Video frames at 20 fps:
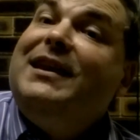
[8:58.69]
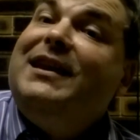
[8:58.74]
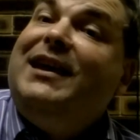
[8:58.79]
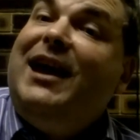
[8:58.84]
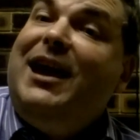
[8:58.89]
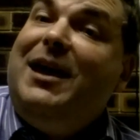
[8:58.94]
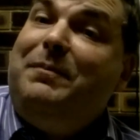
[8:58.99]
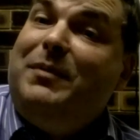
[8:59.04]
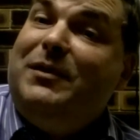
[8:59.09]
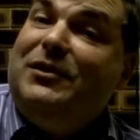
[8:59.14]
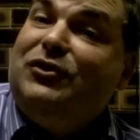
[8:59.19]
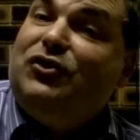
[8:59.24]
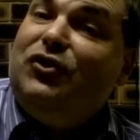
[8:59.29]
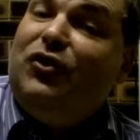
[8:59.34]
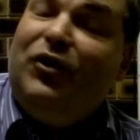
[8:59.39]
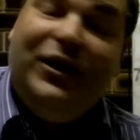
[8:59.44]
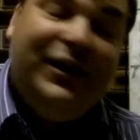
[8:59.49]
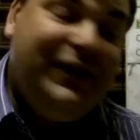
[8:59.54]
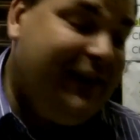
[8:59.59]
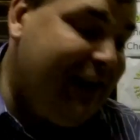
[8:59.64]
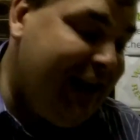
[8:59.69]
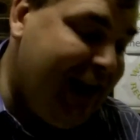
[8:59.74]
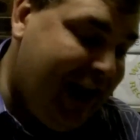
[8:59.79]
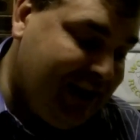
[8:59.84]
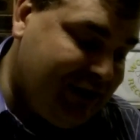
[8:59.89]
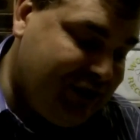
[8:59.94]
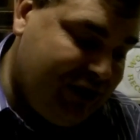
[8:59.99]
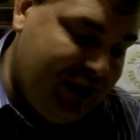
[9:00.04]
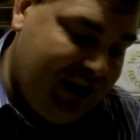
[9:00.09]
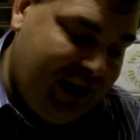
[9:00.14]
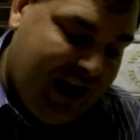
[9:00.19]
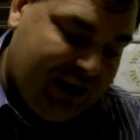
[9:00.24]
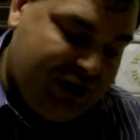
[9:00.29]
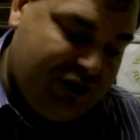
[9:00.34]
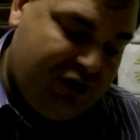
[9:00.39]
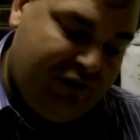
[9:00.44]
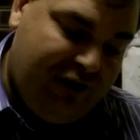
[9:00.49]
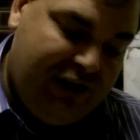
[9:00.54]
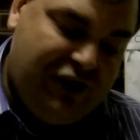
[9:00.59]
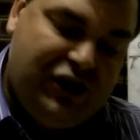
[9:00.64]
keep enjoying the Archie
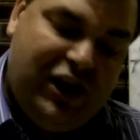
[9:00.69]
Luxury